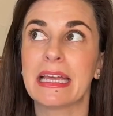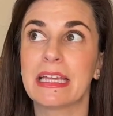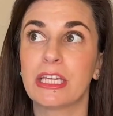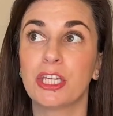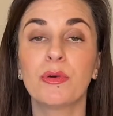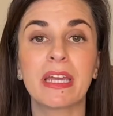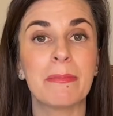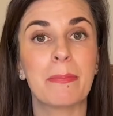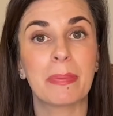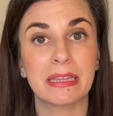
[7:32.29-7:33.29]
you
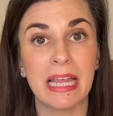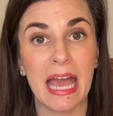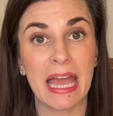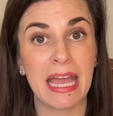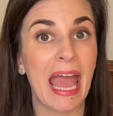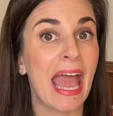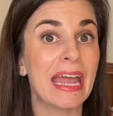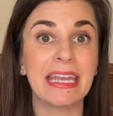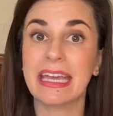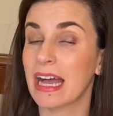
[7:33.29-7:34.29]
can play
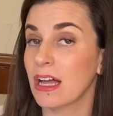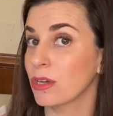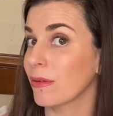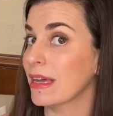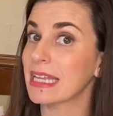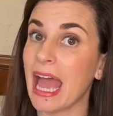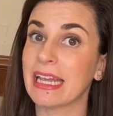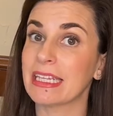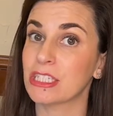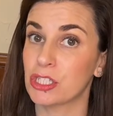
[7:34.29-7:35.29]
any color as
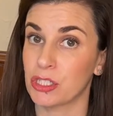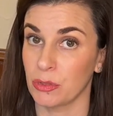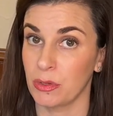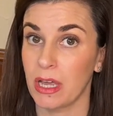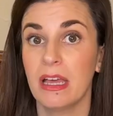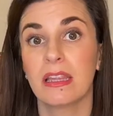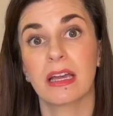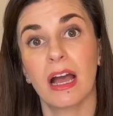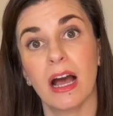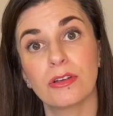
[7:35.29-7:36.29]
any suit. The
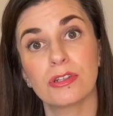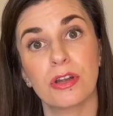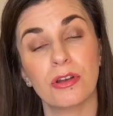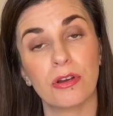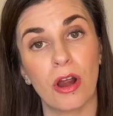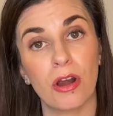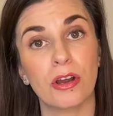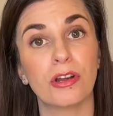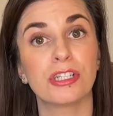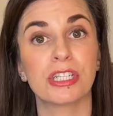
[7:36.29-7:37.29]
colors on your card
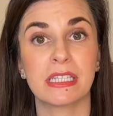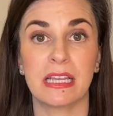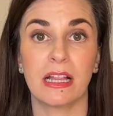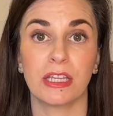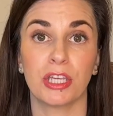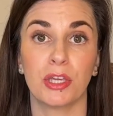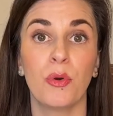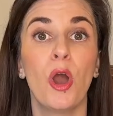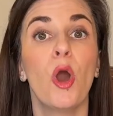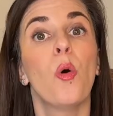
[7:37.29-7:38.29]
are just telling you
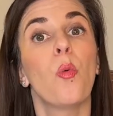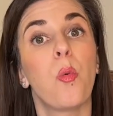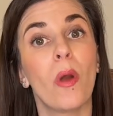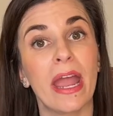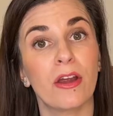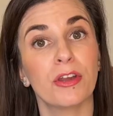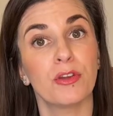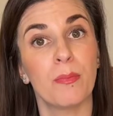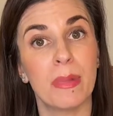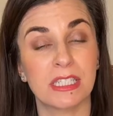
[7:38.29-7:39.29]
where
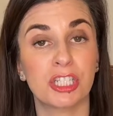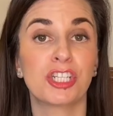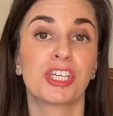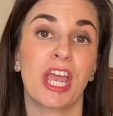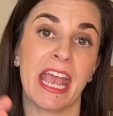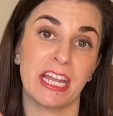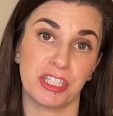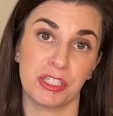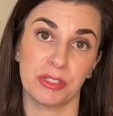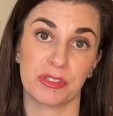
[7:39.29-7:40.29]
you must change
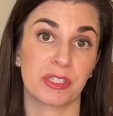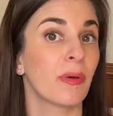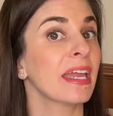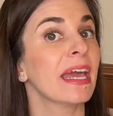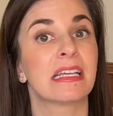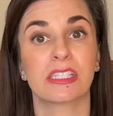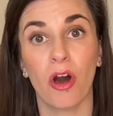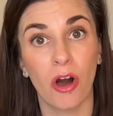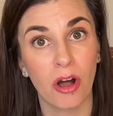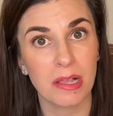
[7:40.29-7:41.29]
suits. So again, it's
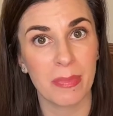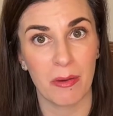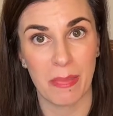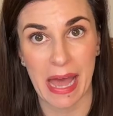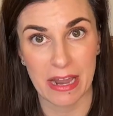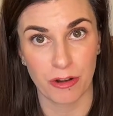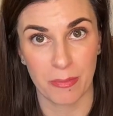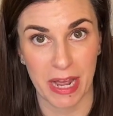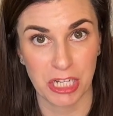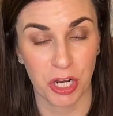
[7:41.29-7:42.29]
all about pattern
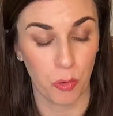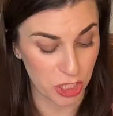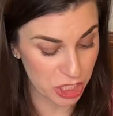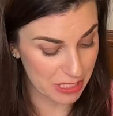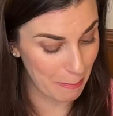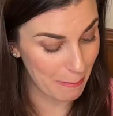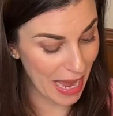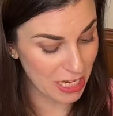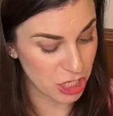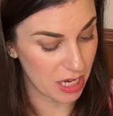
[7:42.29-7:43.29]
matching. We're just
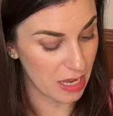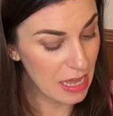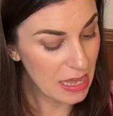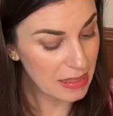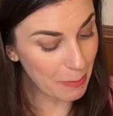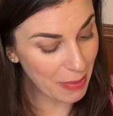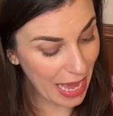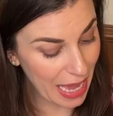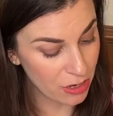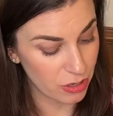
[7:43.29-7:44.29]
matching the
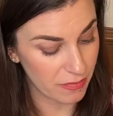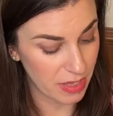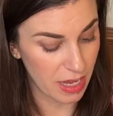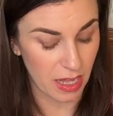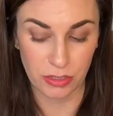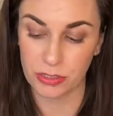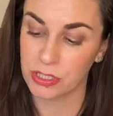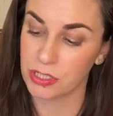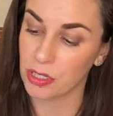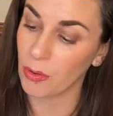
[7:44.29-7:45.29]
pattern of the colors.
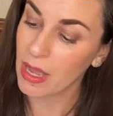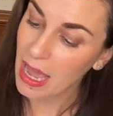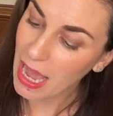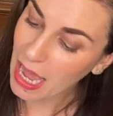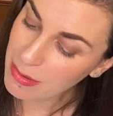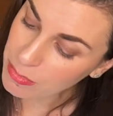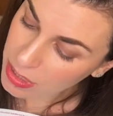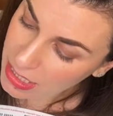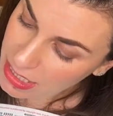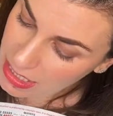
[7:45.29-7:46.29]
So I'm
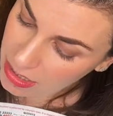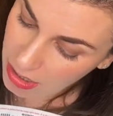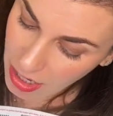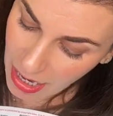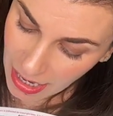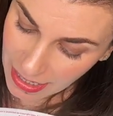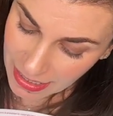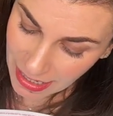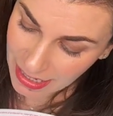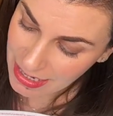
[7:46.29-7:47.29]
looking here, I
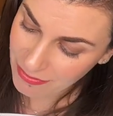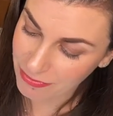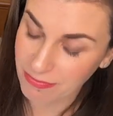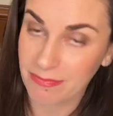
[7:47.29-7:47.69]
kind of